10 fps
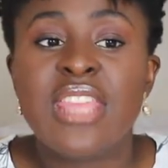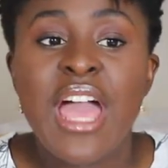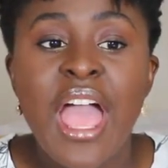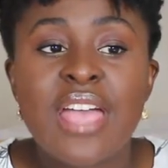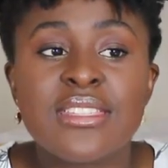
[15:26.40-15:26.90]

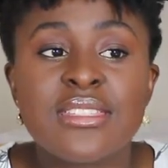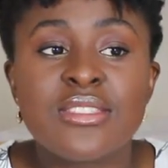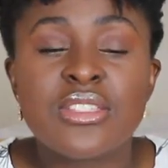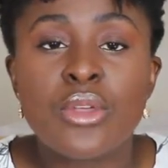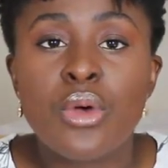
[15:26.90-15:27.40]
has
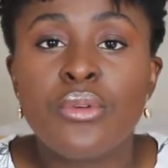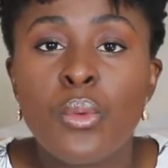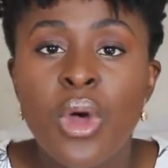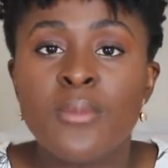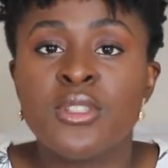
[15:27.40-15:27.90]
just
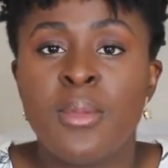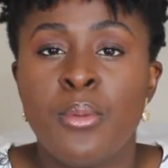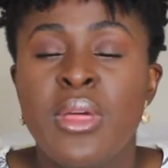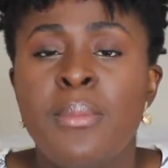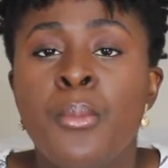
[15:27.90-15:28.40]
overwhelmed so many
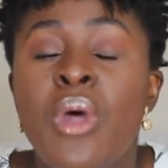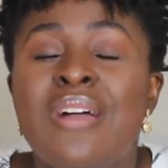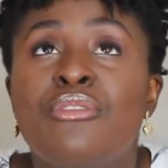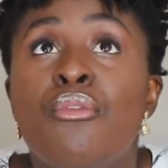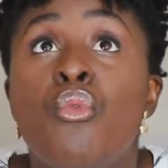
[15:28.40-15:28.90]
people, that people
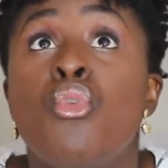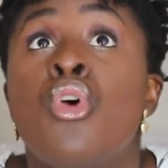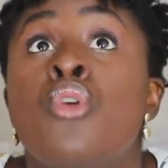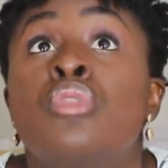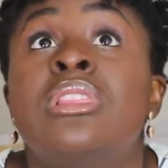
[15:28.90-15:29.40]
have
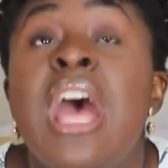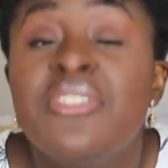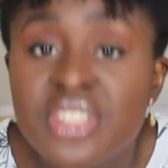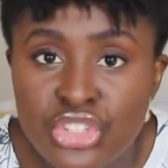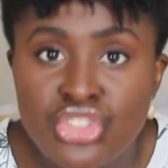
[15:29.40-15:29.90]

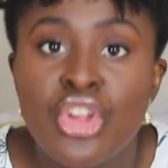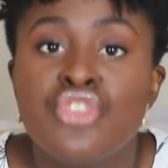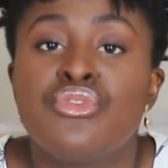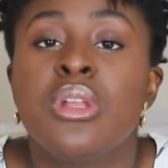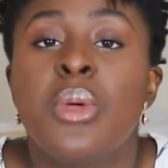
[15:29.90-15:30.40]
left the
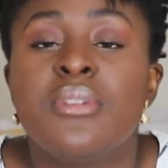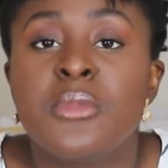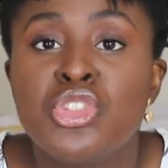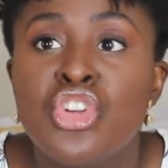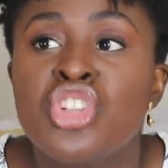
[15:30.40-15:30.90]
church, run away from
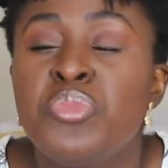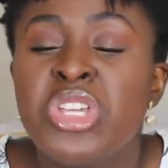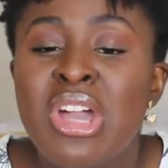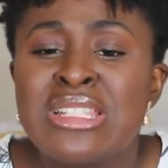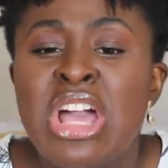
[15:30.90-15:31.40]
the church
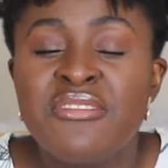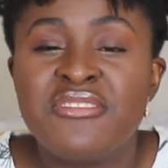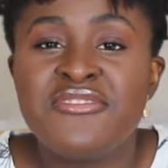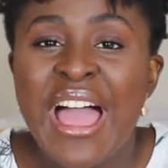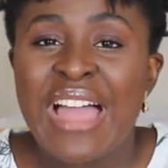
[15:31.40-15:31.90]
because
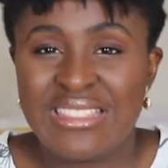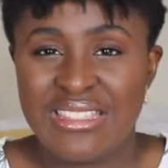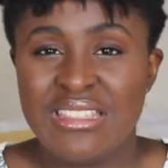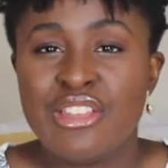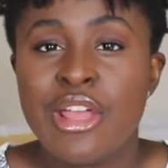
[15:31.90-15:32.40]
of
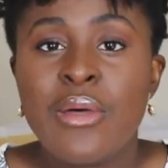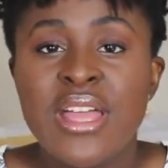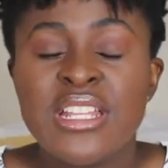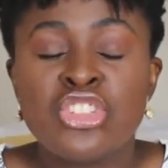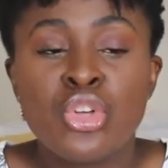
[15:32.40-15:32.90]
that, you know.
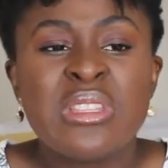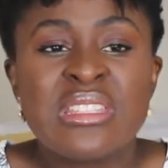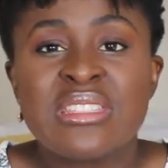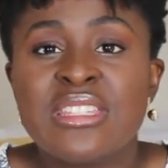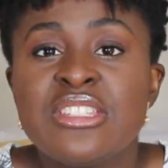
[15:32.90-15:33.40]
And it's such
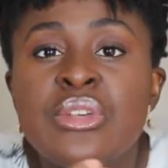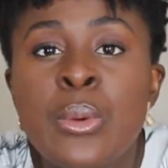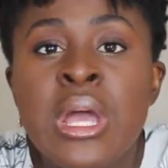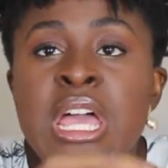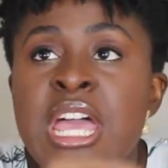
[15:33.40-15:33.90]

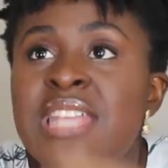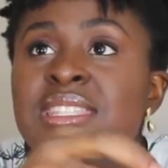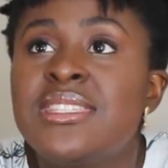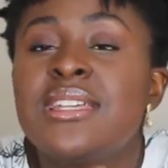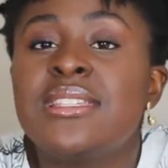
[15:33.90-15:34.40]

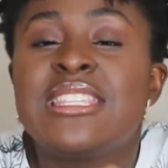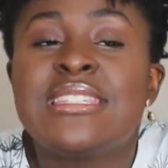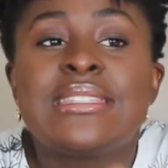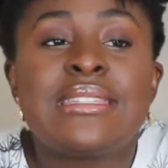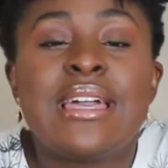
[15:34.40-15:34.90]
a
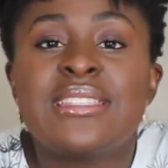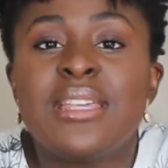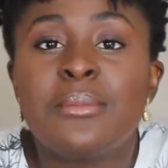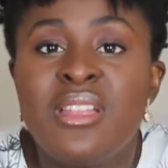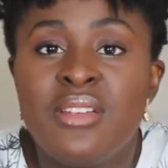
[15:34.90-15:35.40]

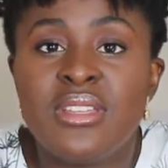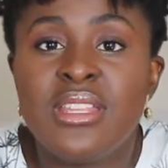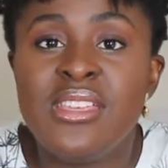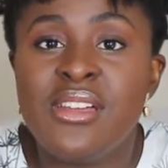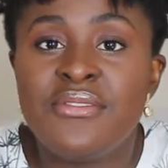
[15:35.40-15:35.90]
disgusting plan of
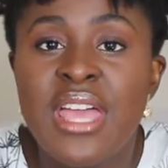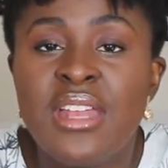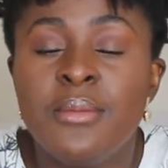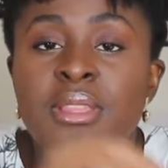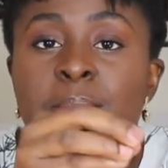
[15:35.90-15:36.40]
the
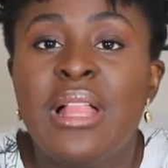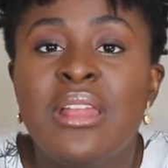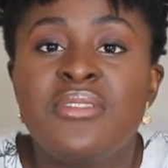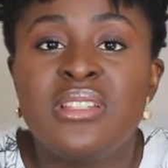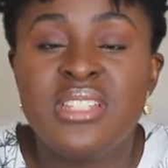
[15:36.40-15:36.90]
enemy,
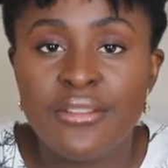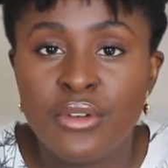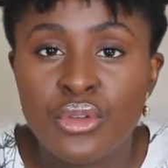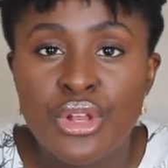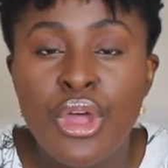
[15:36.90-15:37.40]
plan of the
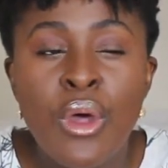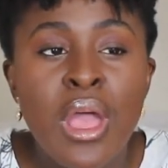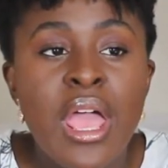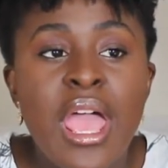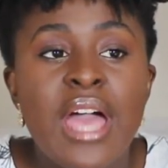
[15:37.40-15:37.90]
devil, you know.
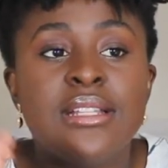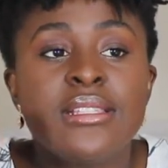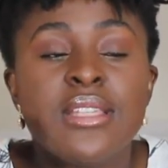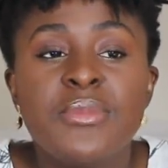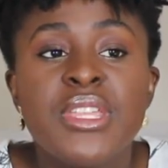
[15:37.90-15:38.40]
And
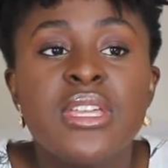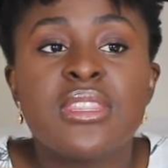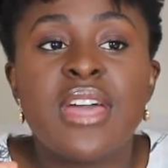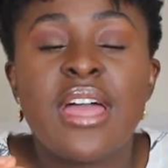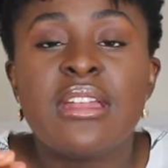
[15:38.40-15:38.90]
it's something
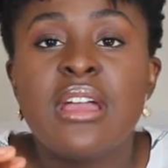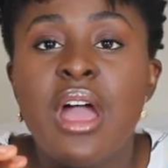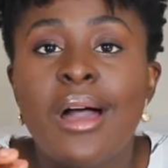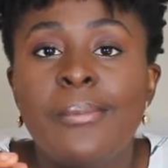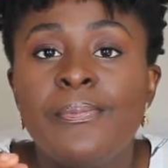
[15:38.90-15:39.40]
that
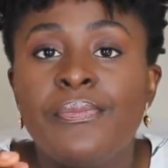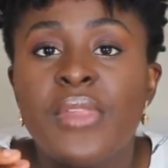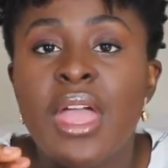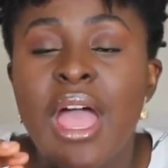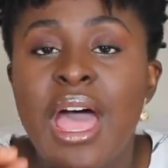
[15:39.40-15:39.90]

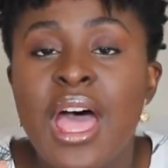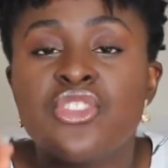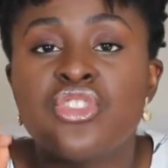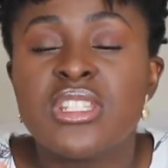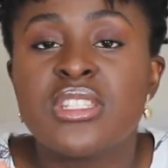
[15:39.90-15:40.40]

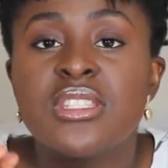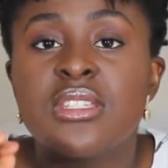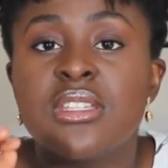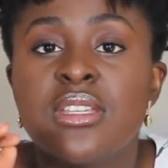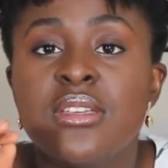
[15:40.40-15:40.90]
has just